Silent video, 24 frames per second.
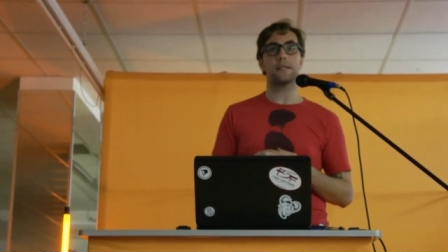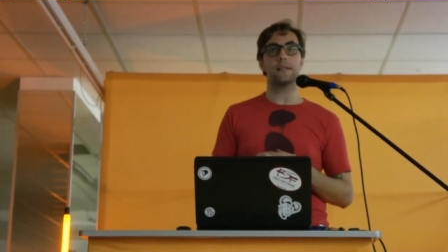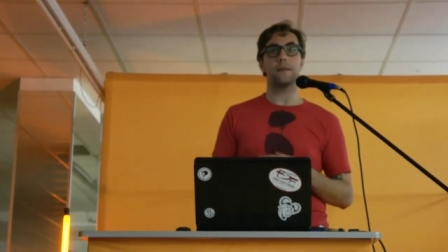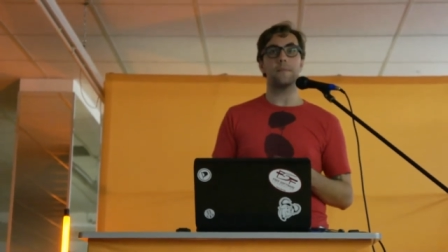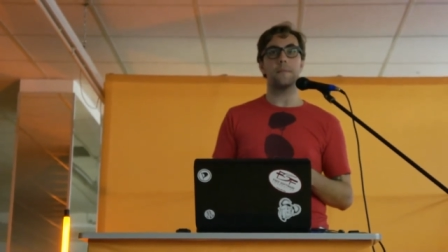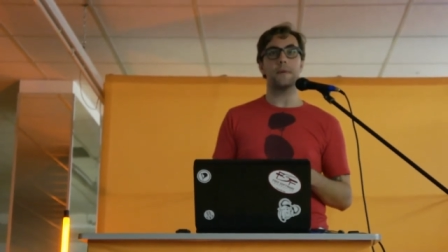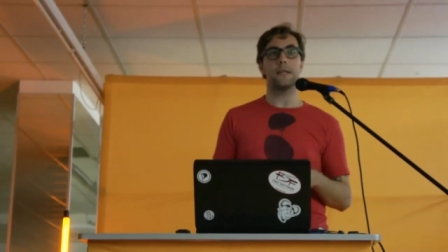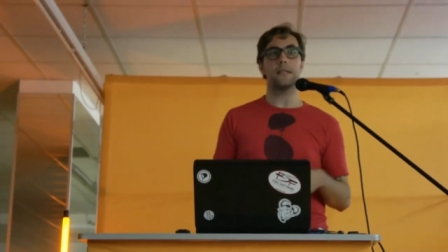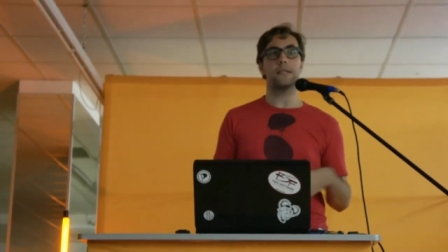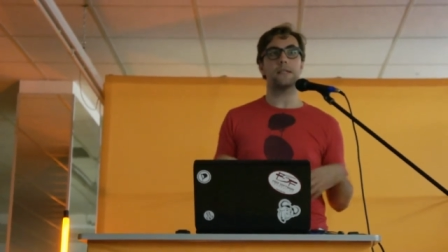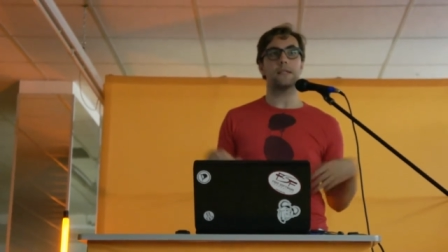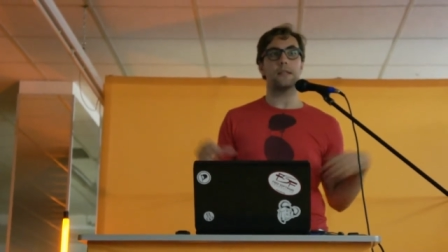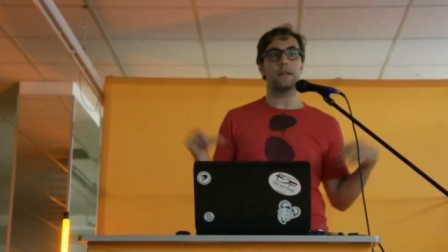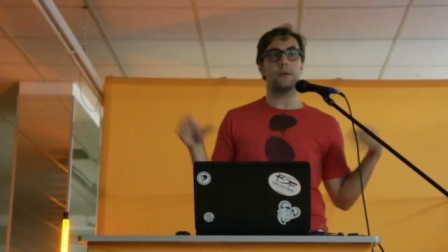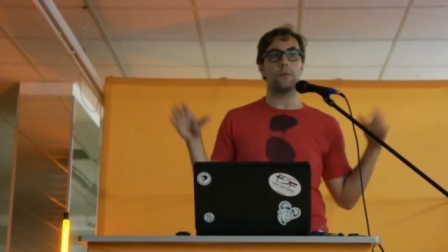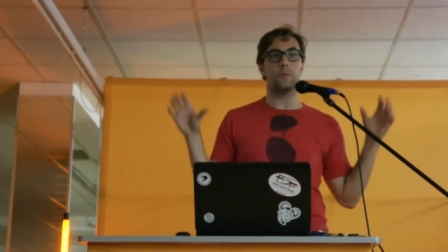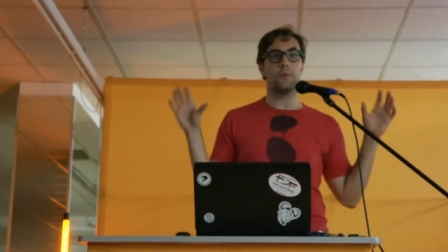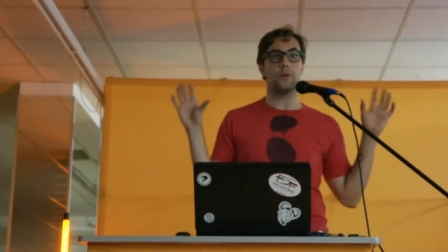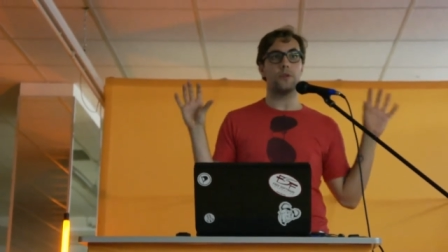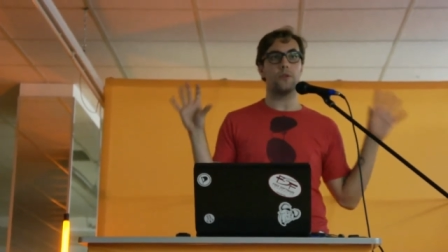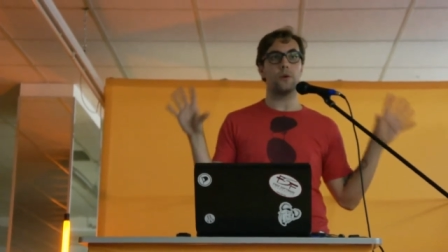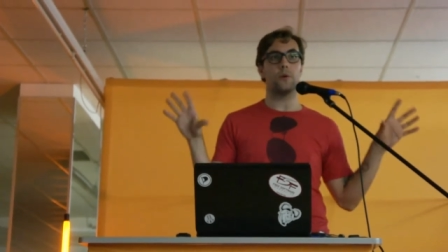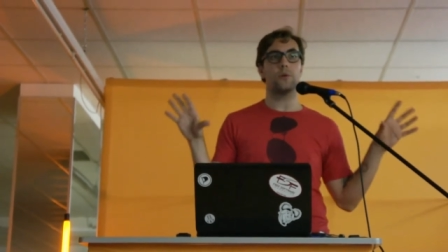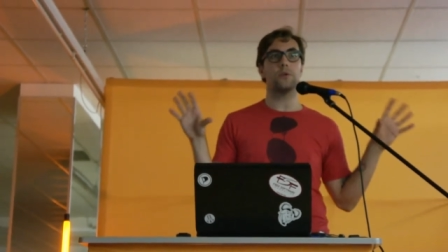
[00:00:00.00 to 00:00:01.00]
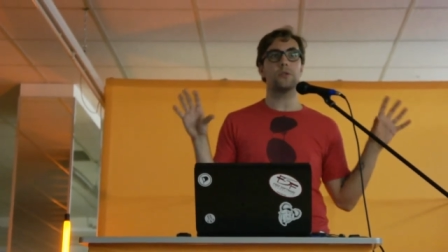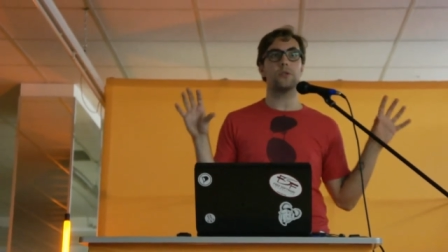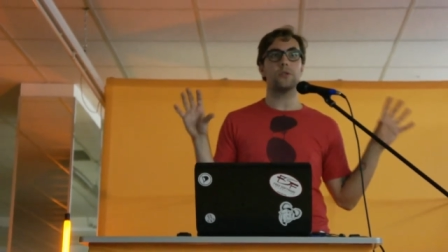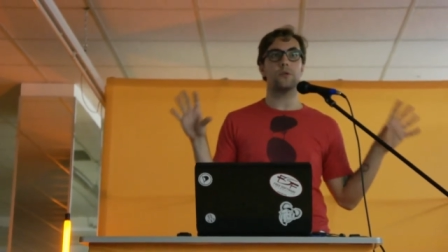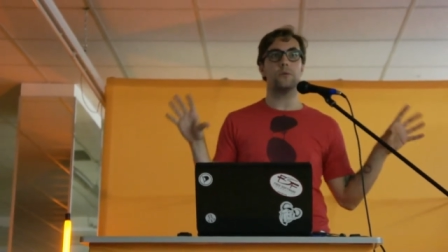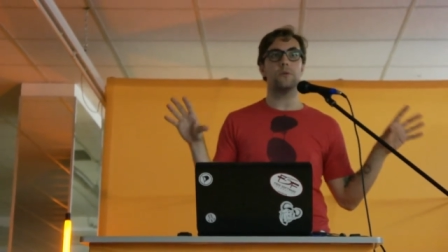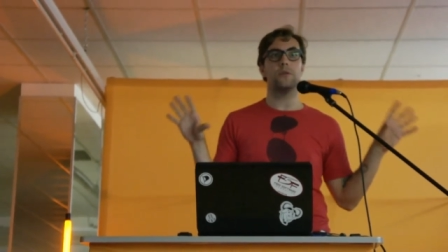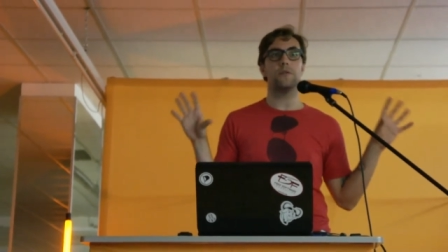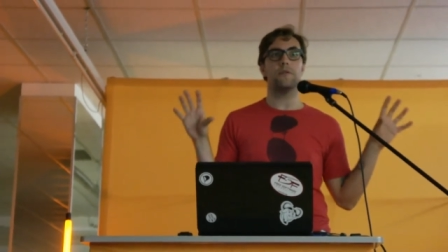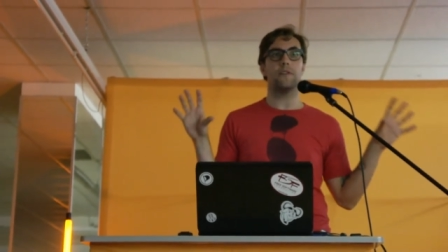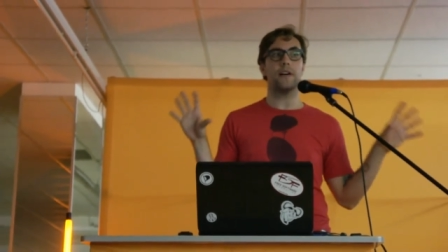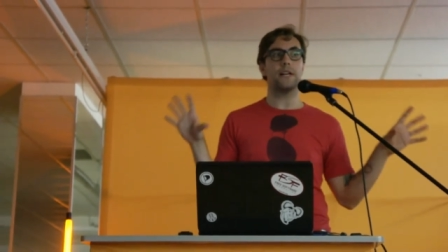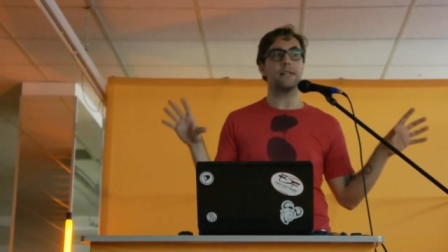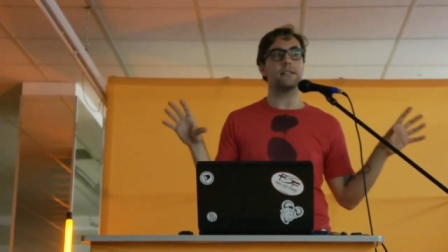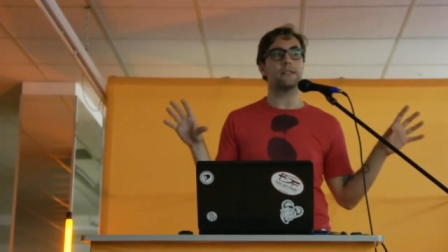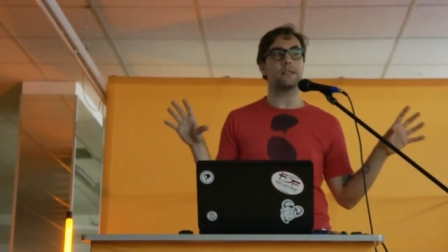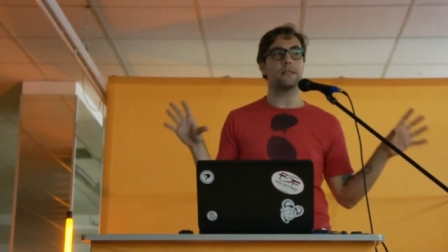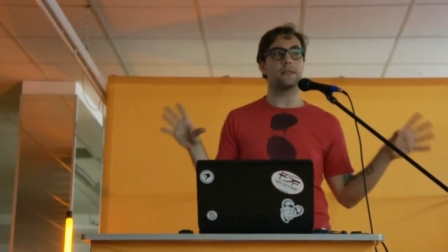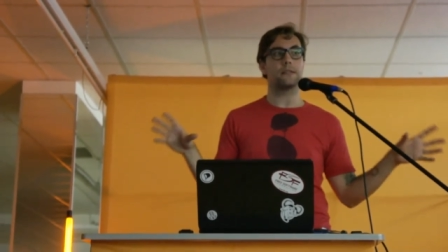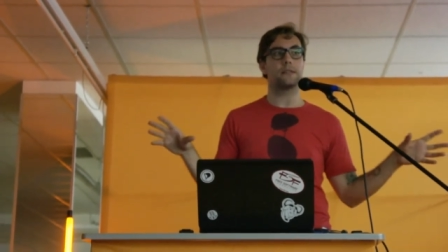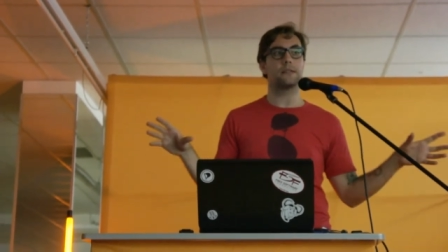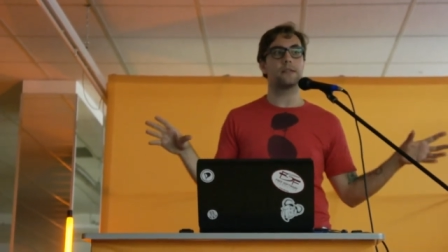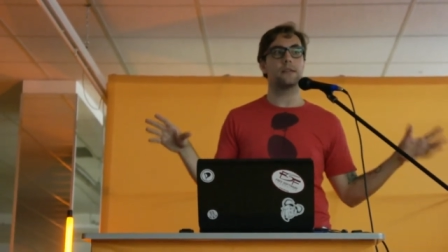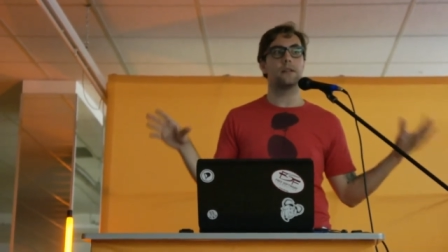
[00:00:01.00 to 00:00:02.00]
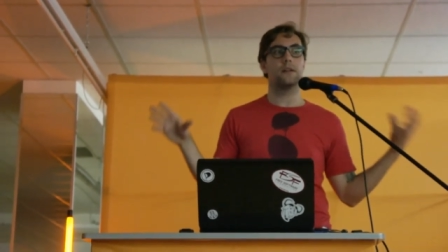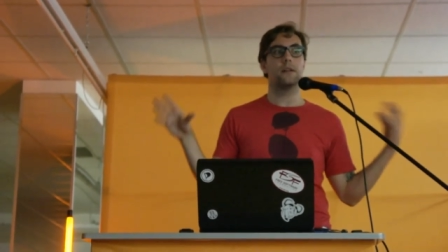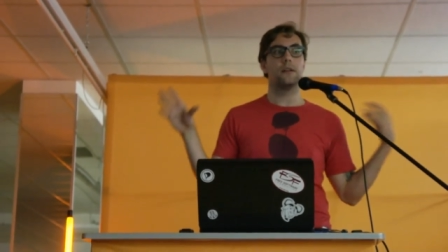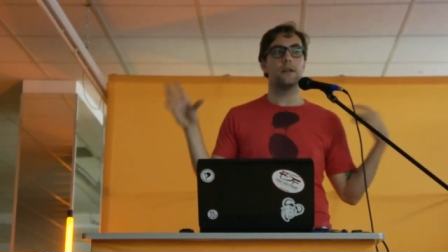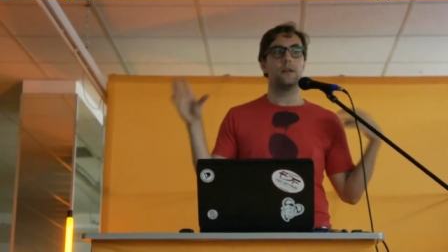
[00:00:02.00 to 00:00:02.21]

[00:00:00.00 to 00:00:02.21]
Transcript: it means that with those two devices,